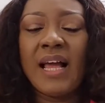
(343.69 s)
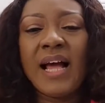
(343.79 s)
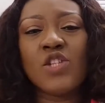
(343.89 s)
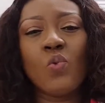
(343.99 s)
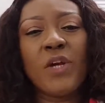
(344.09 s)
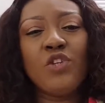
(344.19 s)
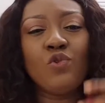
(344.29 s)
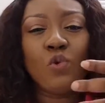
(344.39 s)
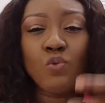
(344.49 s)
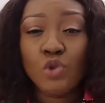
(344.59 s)
And so when you
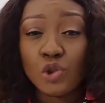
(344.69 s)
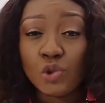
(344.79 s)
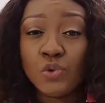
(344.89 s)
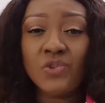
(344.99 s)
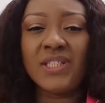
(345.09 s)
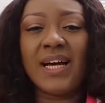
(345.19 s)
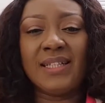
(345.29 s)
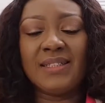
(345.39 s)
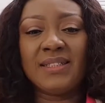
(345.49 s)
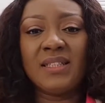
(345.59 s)
don't do
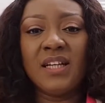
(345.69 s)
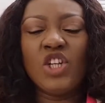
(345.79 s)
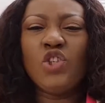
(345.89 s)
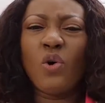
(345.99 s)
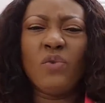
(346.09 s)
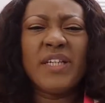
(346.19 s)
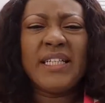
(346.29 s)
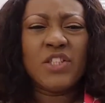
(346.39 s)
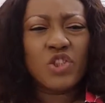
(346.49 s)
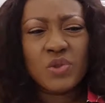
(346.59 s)
that, you already
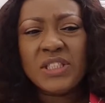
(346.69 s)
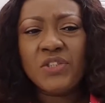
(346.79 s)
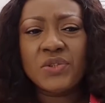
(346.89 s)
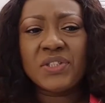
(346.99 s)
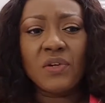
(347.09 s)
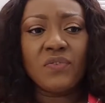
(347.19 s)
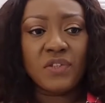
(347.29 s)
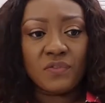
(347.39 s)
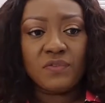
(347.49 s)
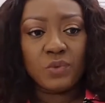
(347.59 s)
are shooting yourself in
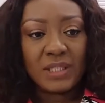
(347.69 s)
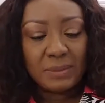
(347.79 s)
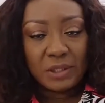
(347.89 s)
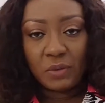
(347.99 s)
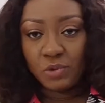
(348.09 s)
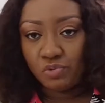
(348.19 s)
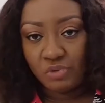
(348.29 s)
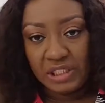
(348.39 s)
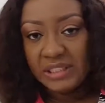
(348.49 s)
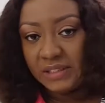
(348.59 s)
the foot, and it becomes
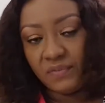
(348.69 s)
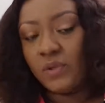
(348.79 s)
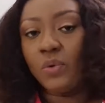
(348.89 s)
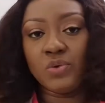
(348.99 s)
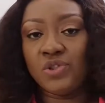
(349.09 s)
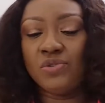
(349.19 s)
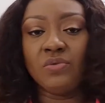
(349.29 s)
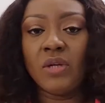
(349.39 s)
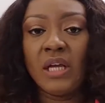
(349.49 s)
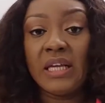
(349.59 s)
really difficult to
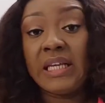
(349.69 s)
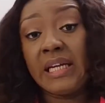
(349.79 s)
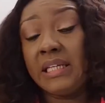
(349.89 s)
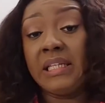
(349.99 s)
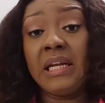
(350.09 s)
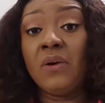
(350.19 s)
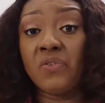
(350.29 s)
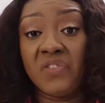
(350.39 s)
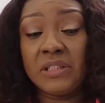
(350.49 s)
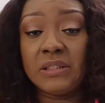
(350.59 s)
get anything out
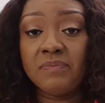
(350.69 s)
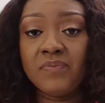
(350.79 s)
of it.